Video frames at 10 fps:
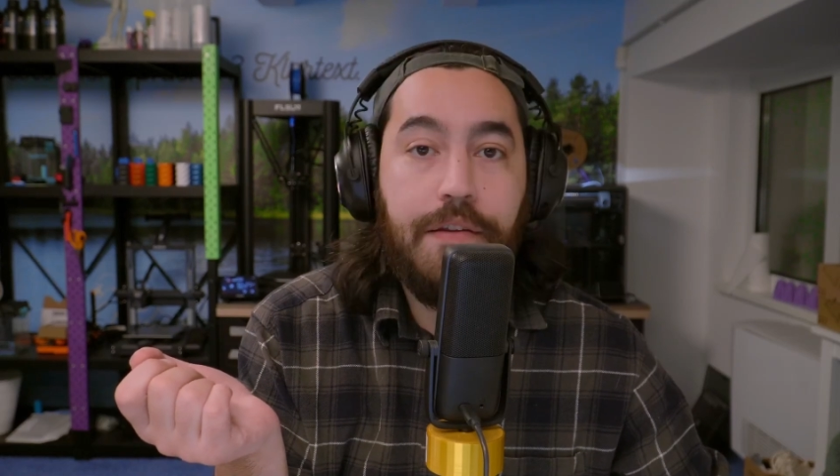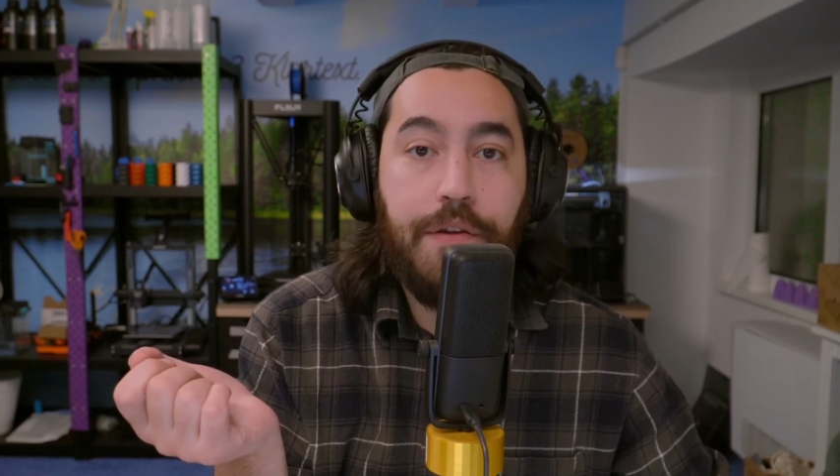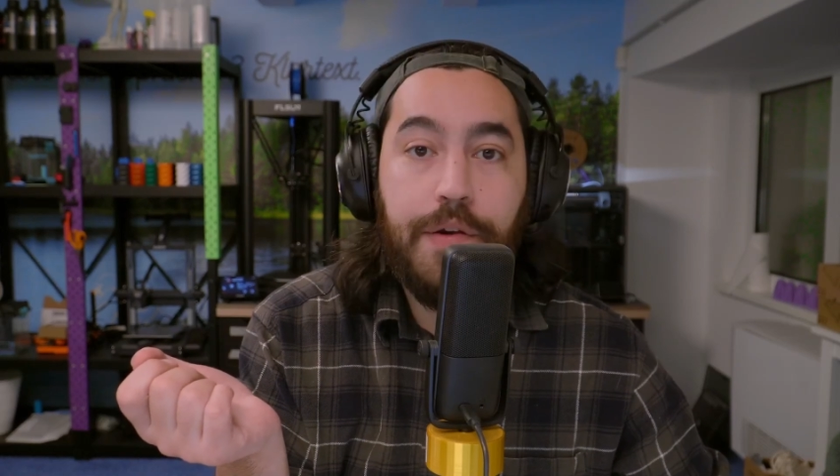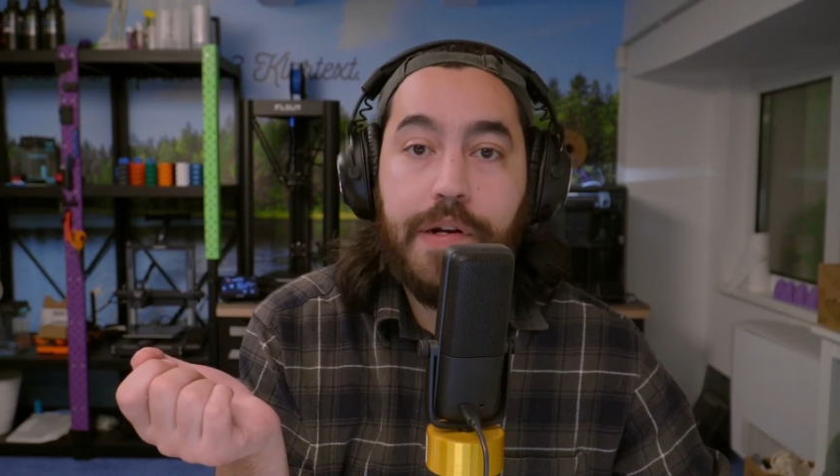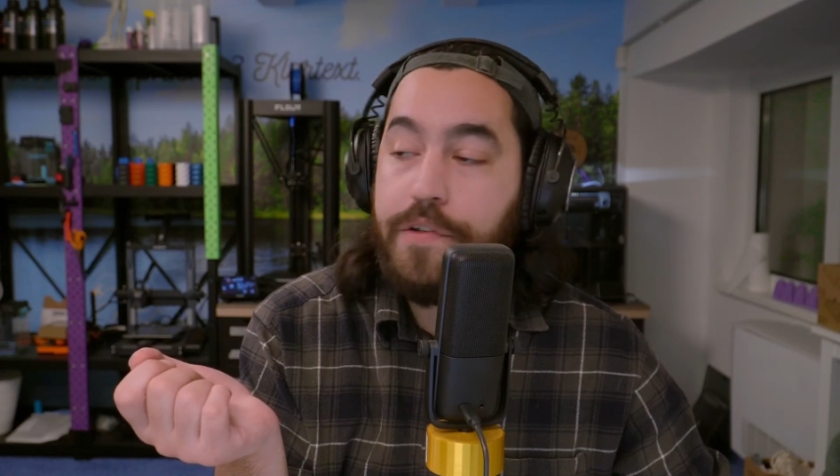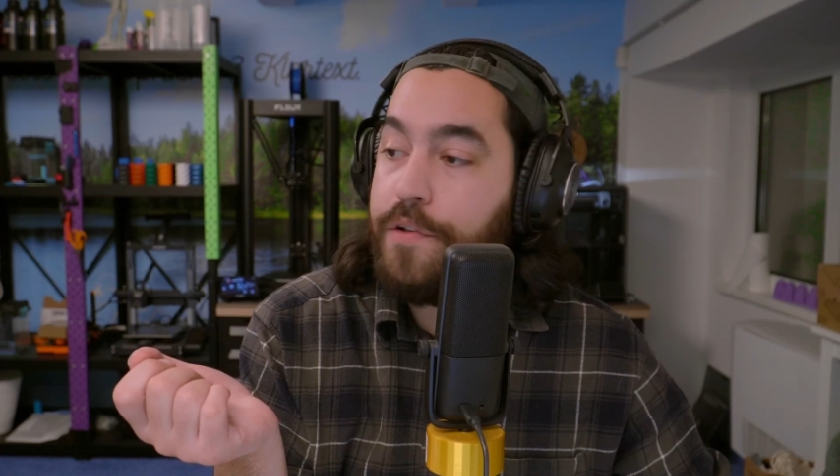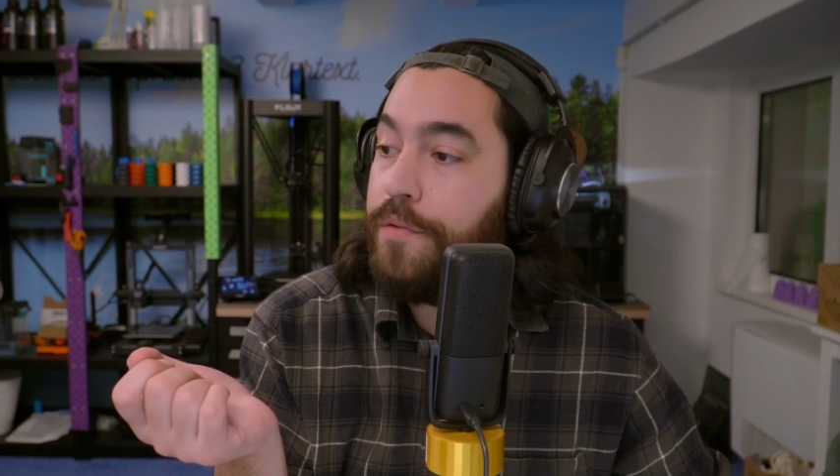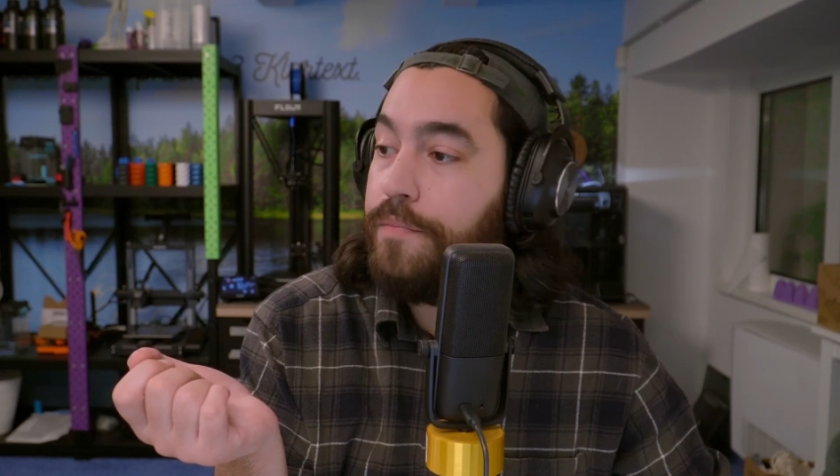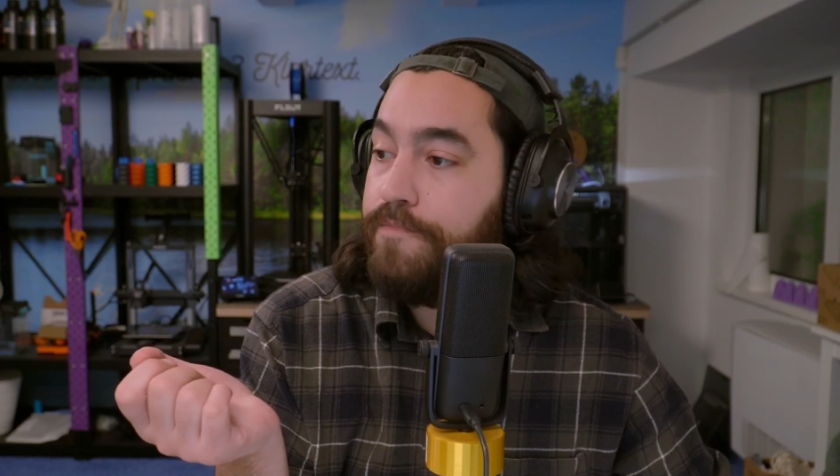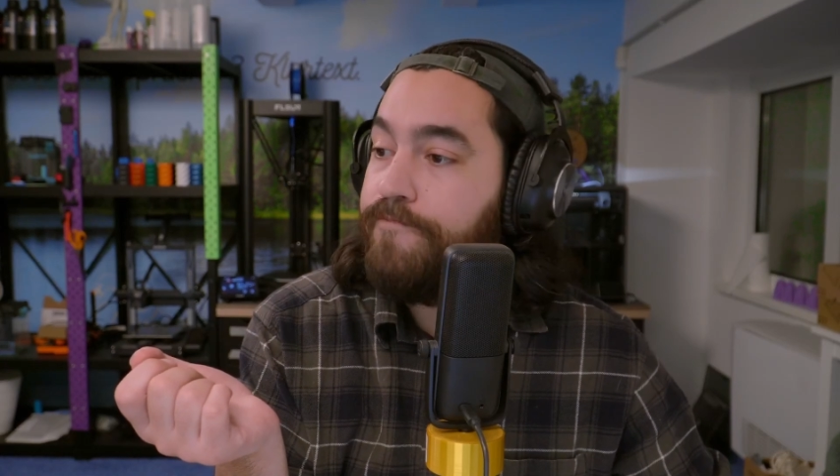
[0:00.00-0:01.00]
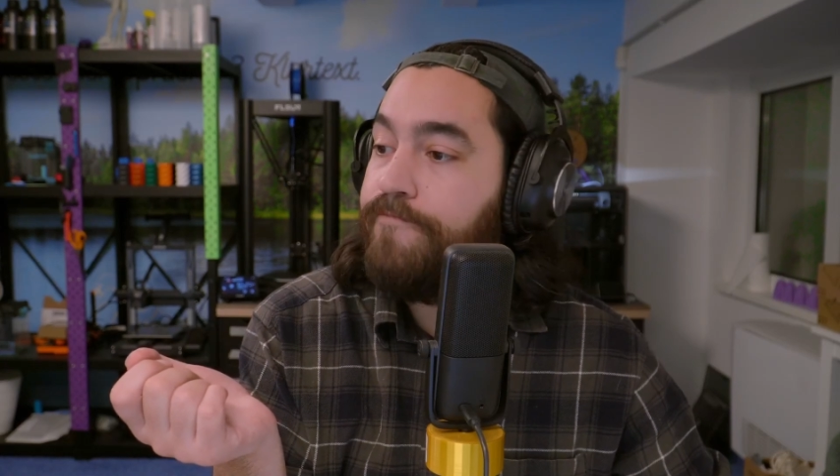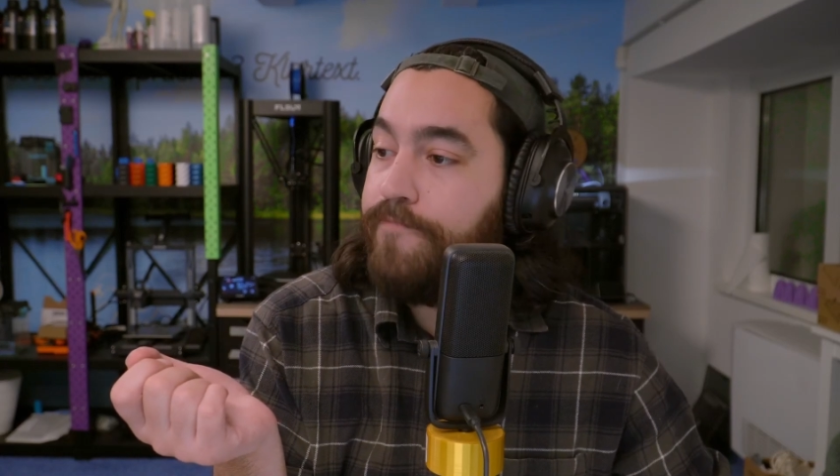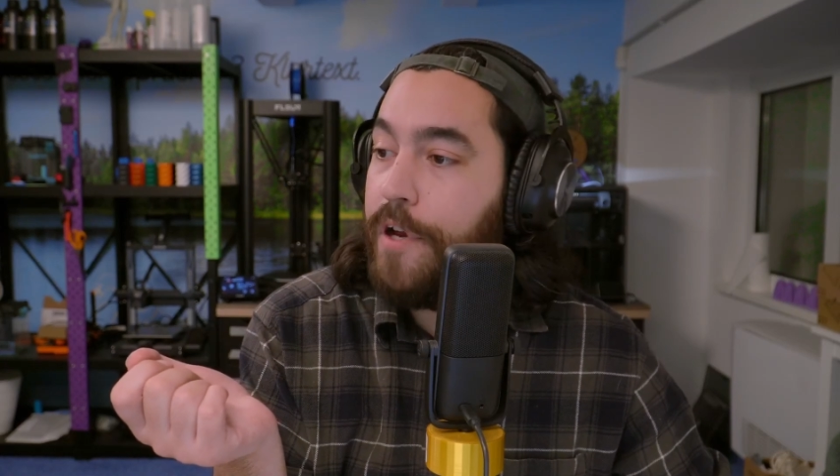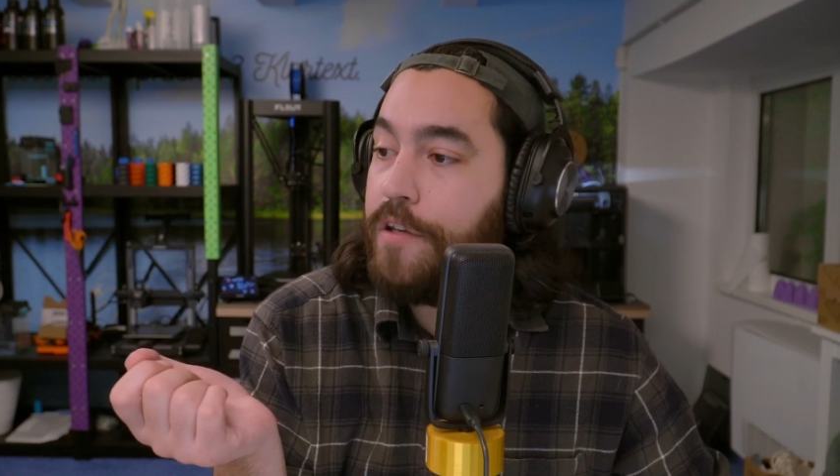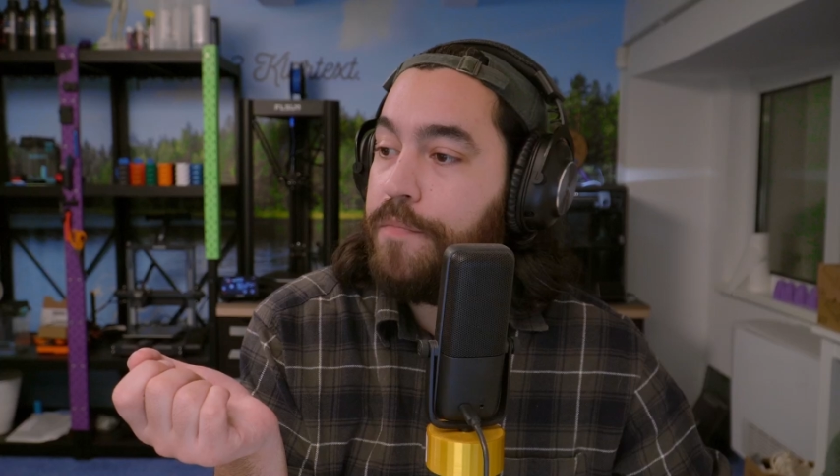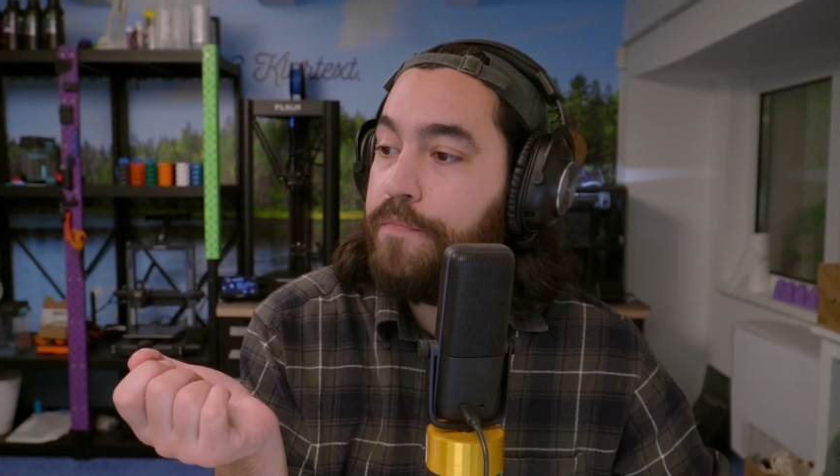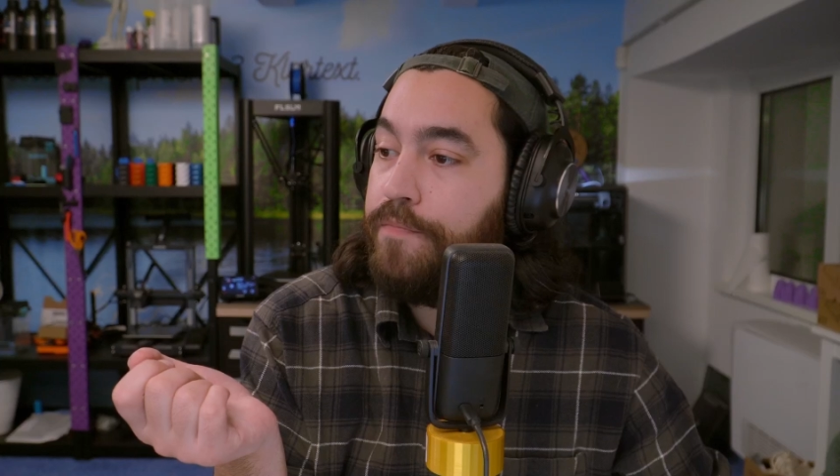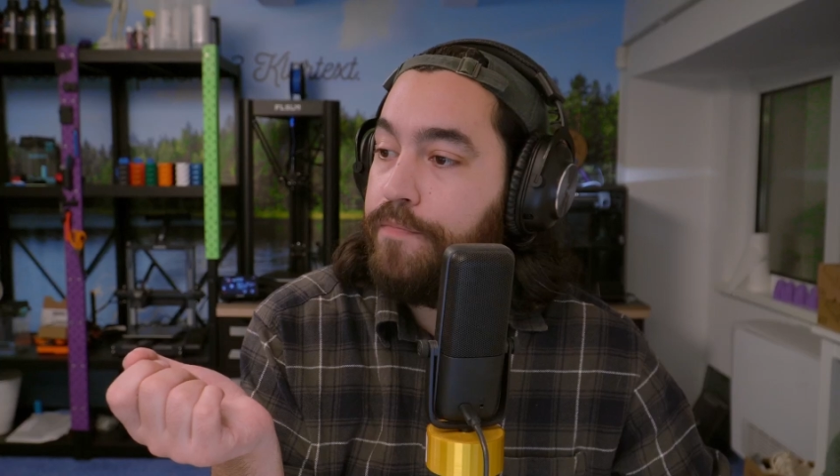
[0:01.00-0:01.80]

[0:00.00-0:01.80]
in the new year soon. Awesome.